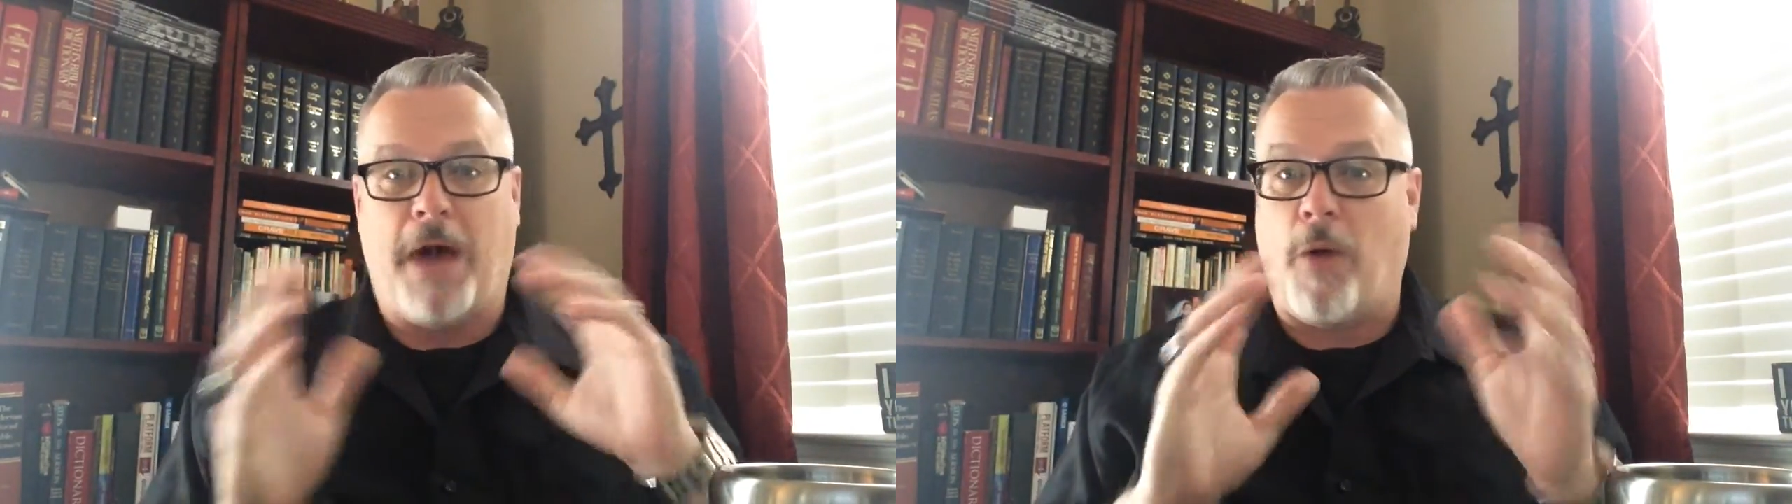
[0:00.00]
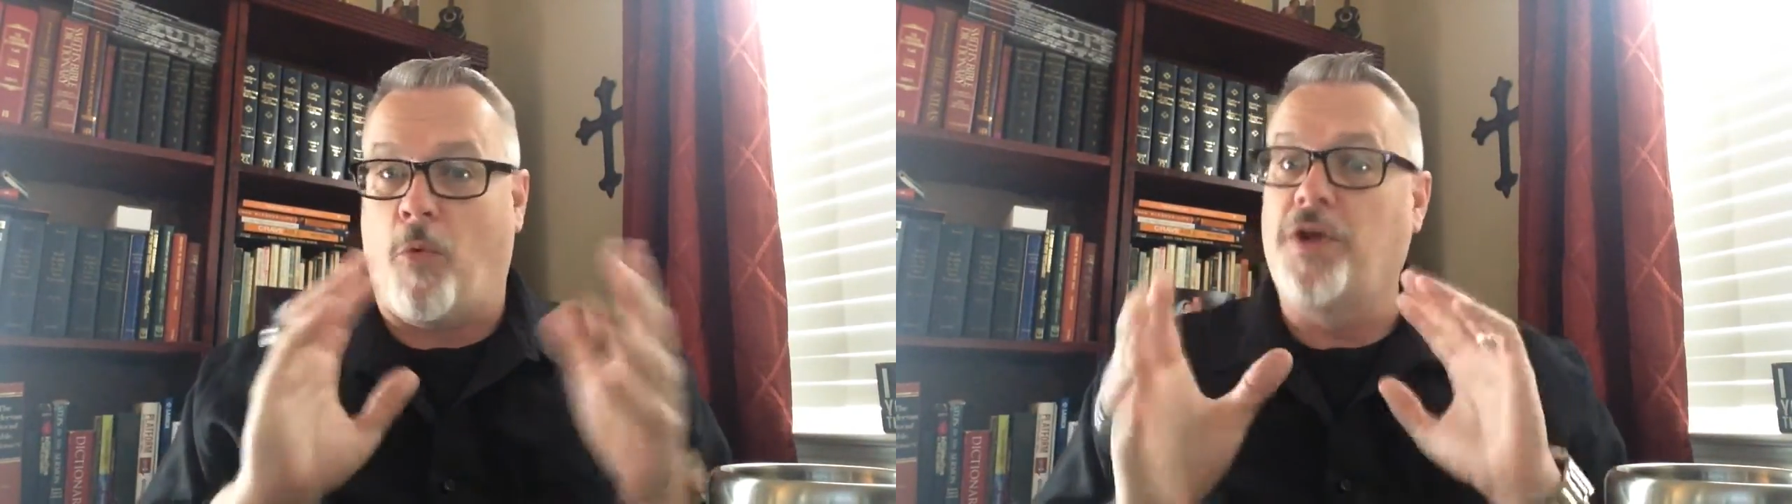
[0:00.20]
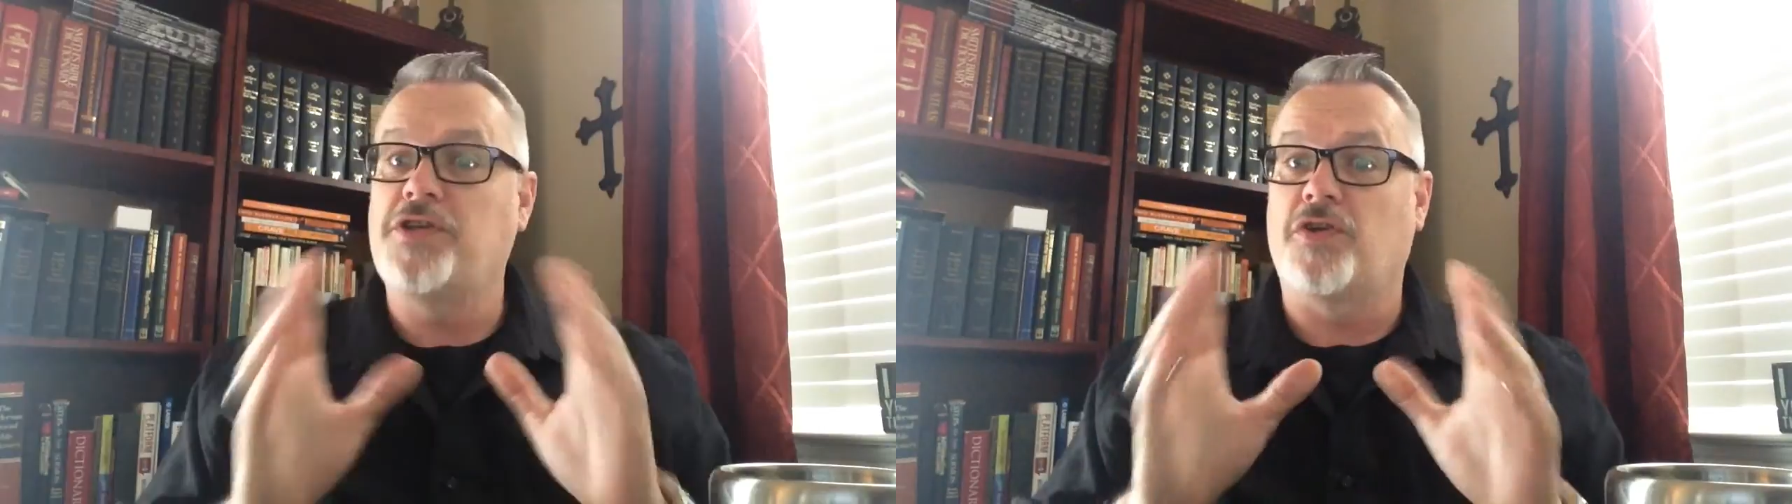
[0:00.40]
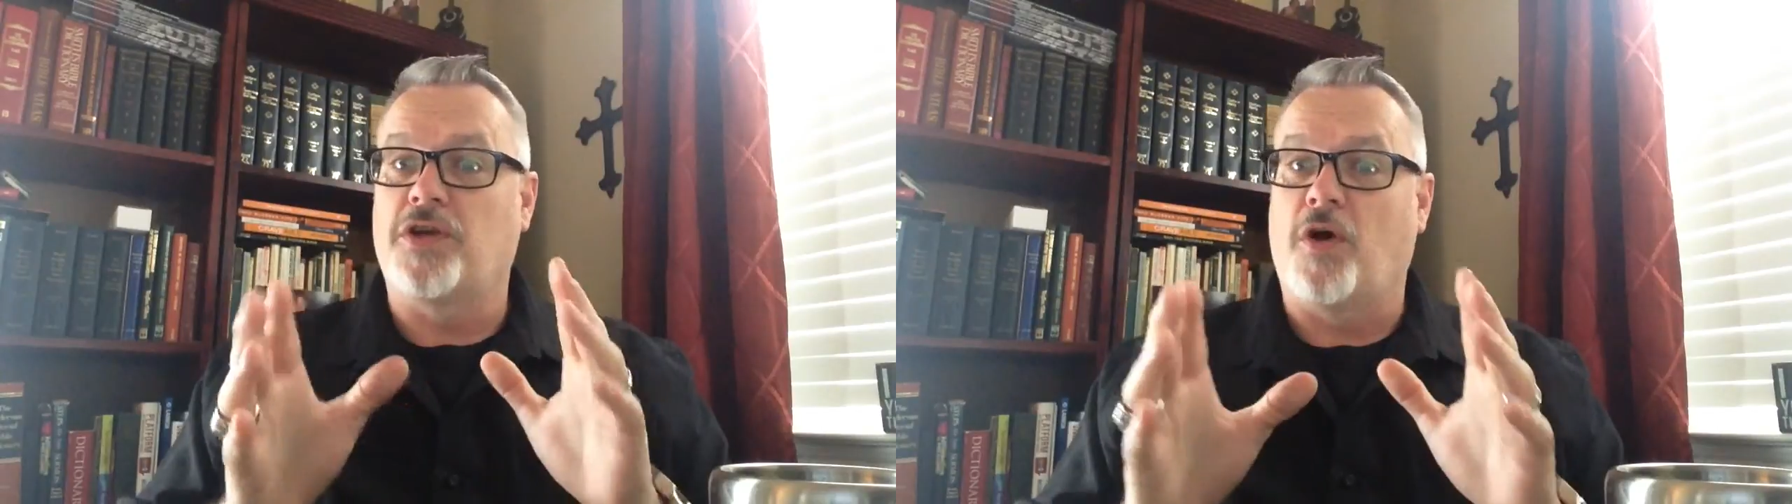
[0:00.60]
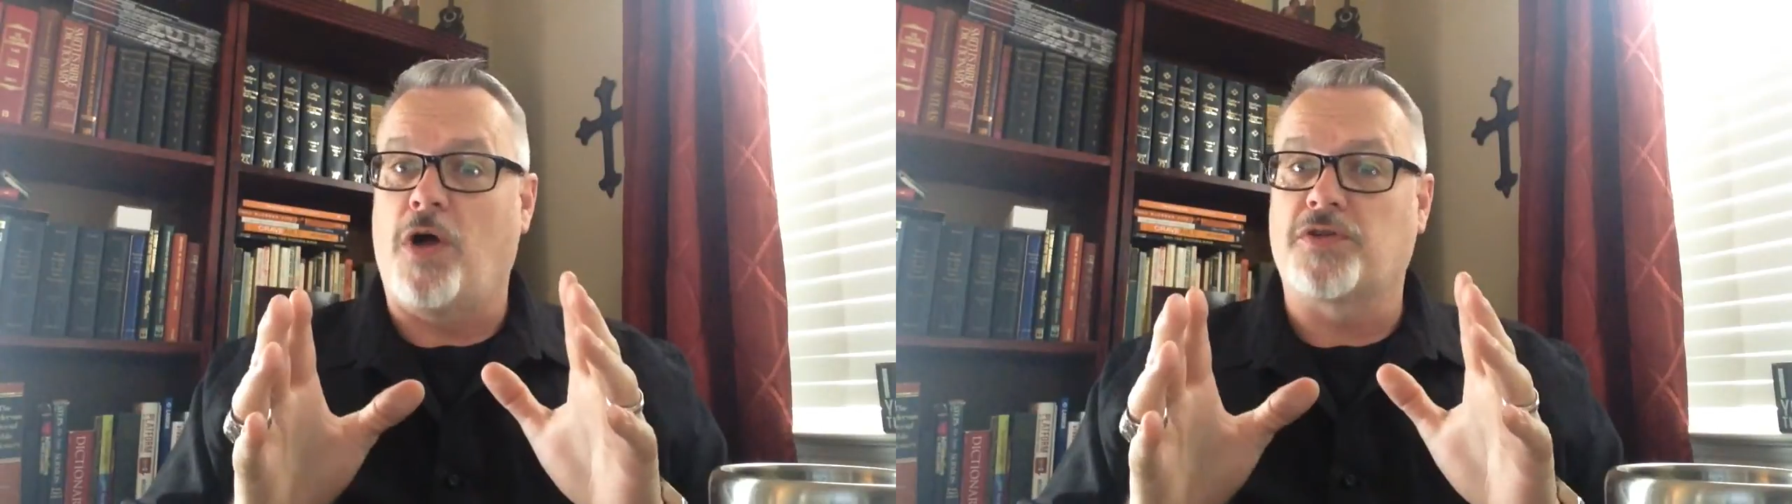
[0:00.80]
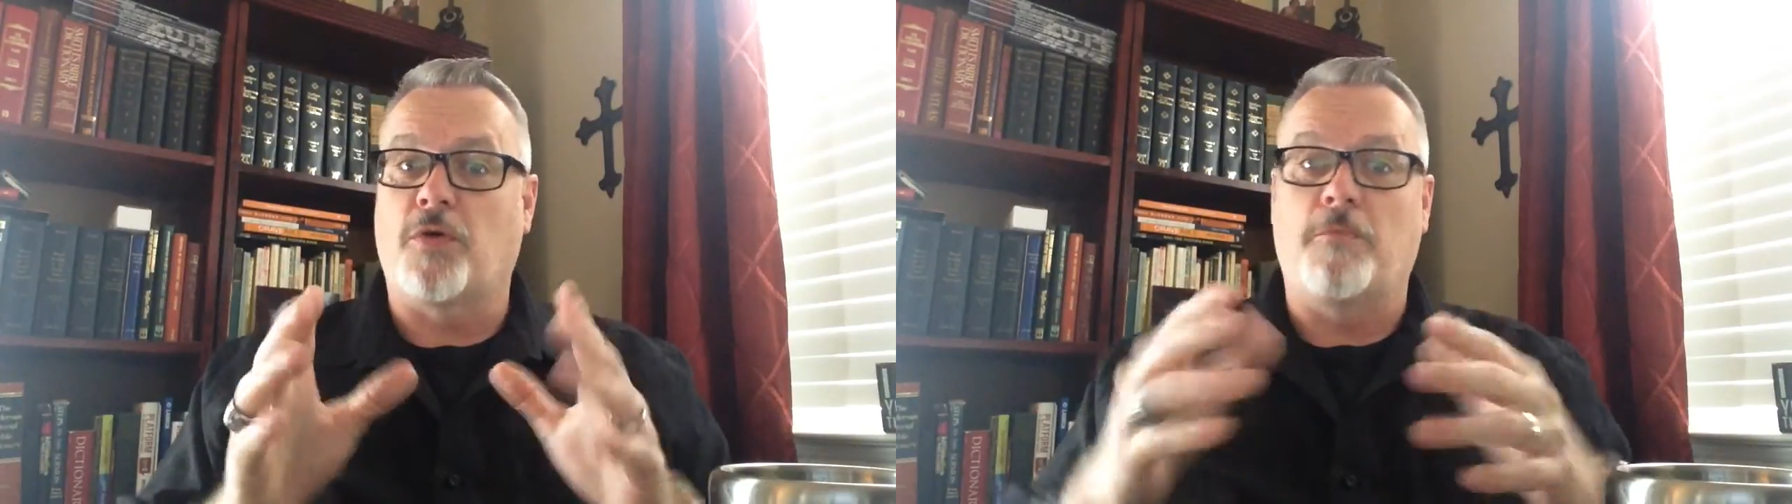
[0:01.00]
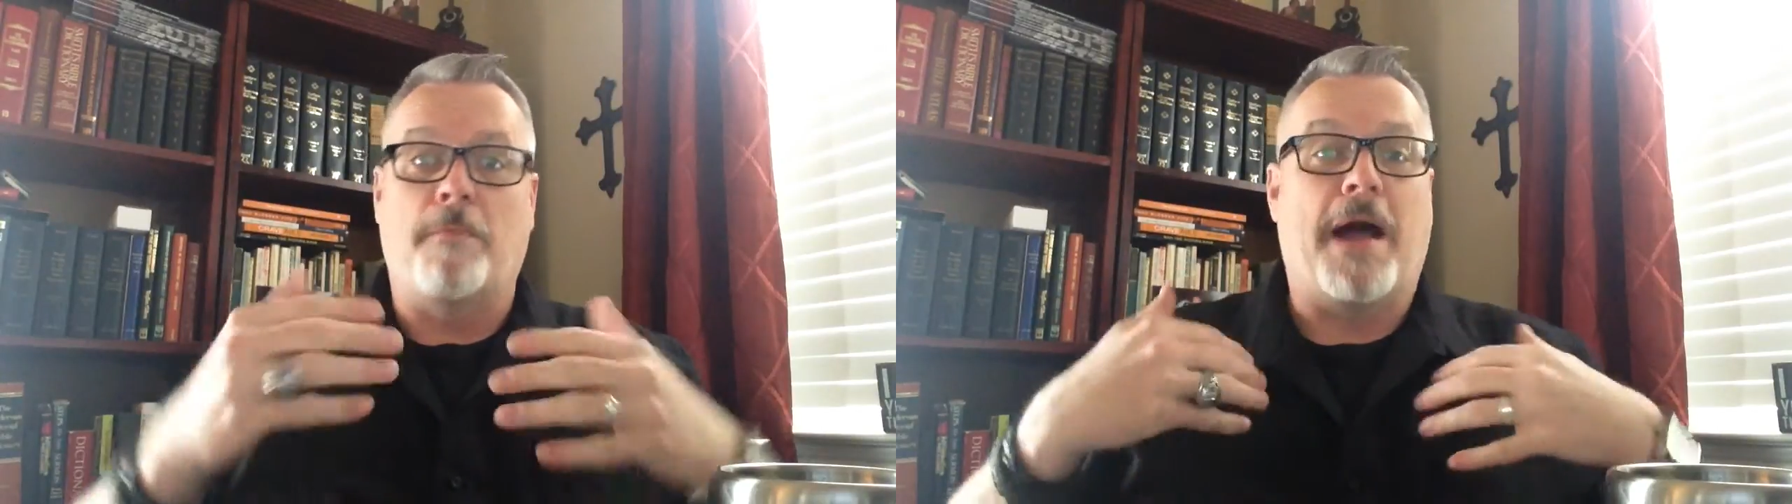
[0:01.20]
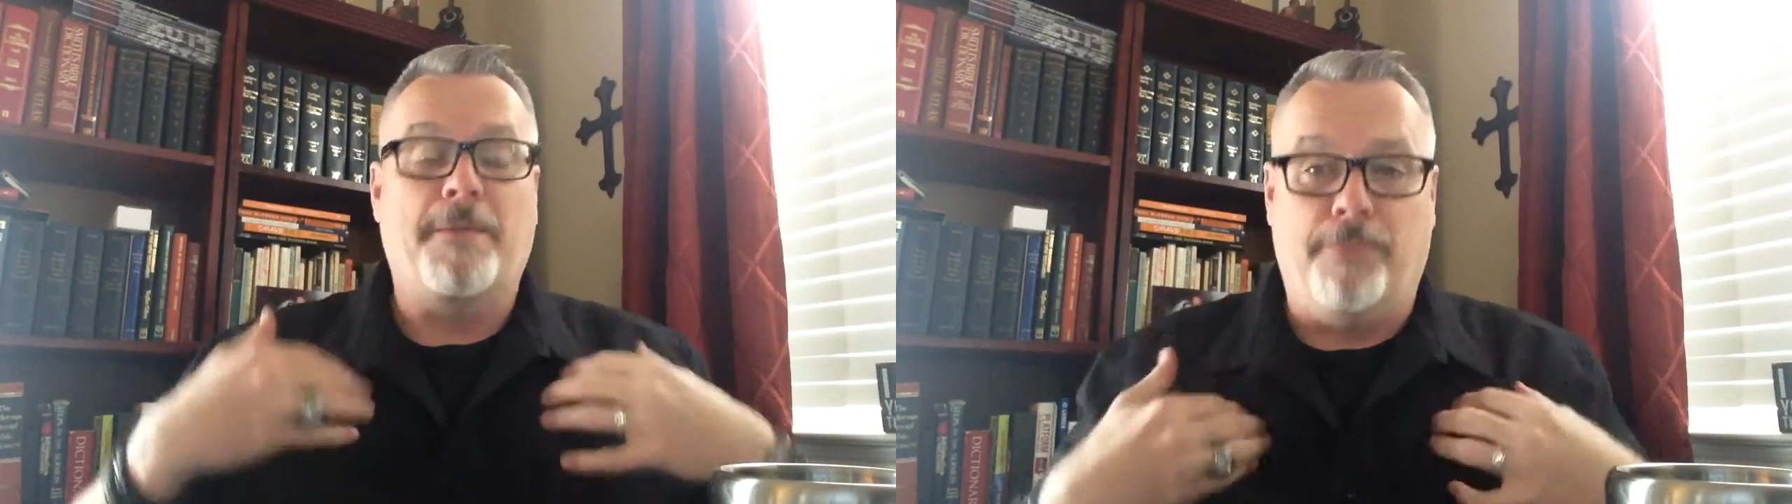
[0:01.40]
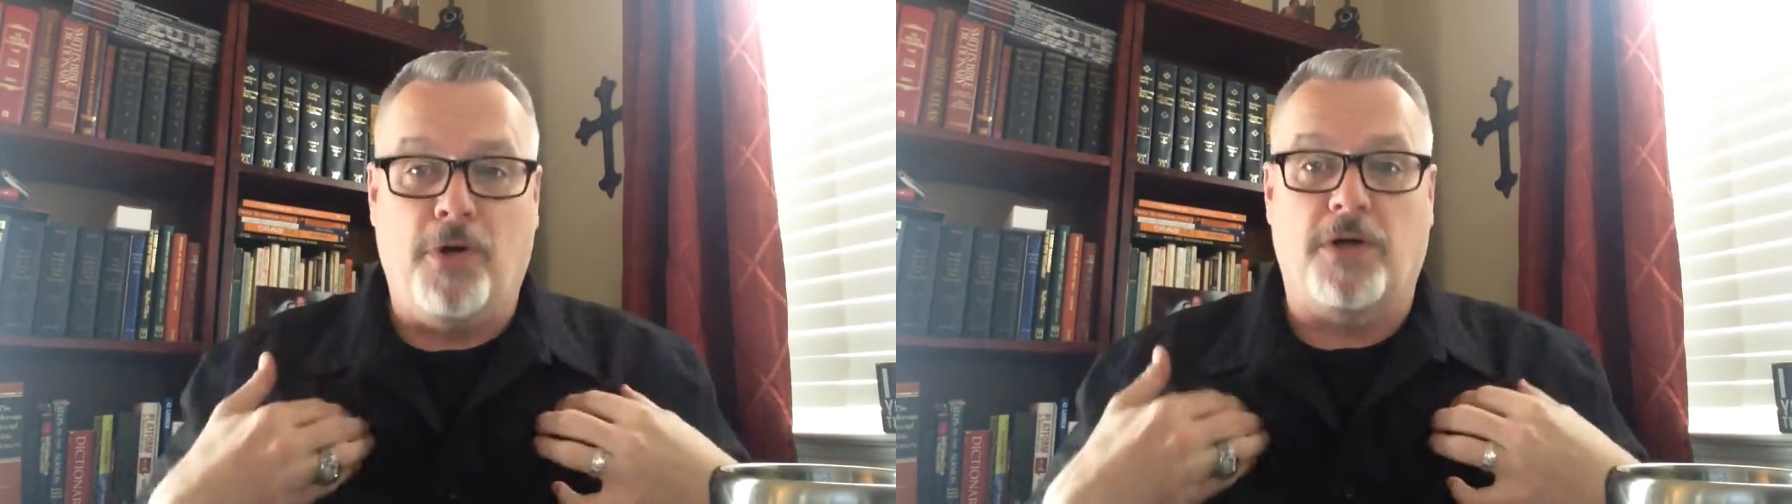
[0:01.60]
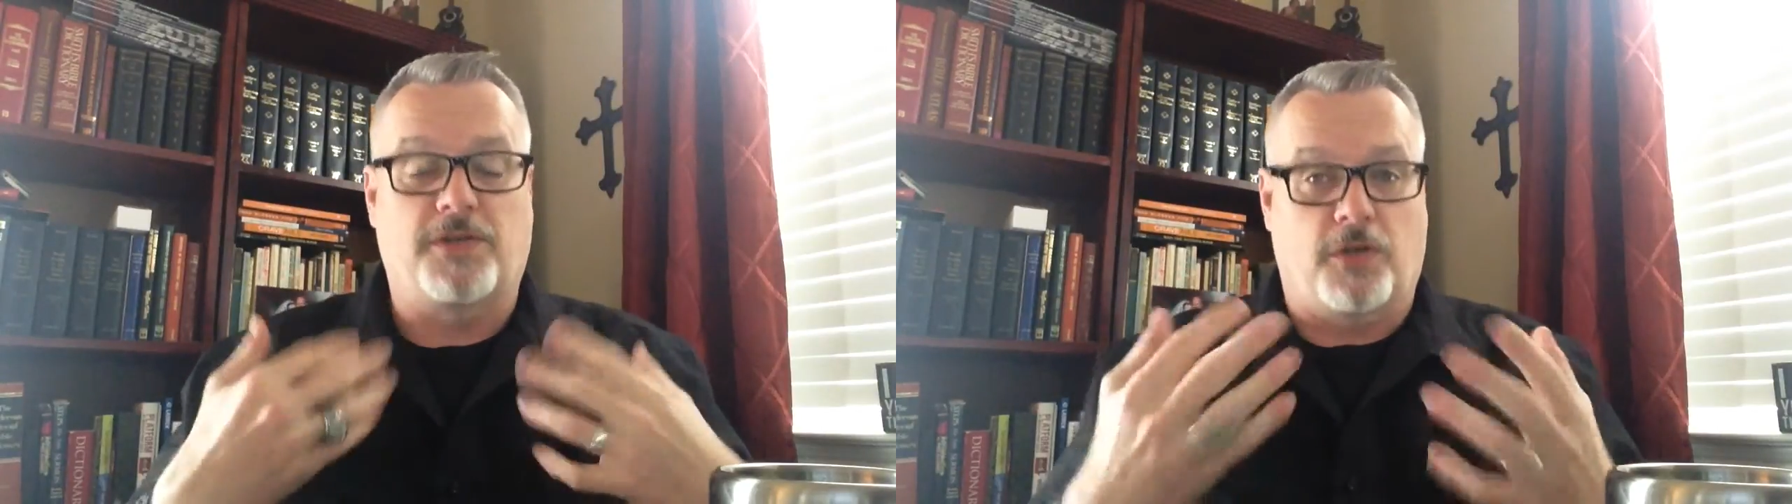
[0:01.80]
I wanted you to know also my books,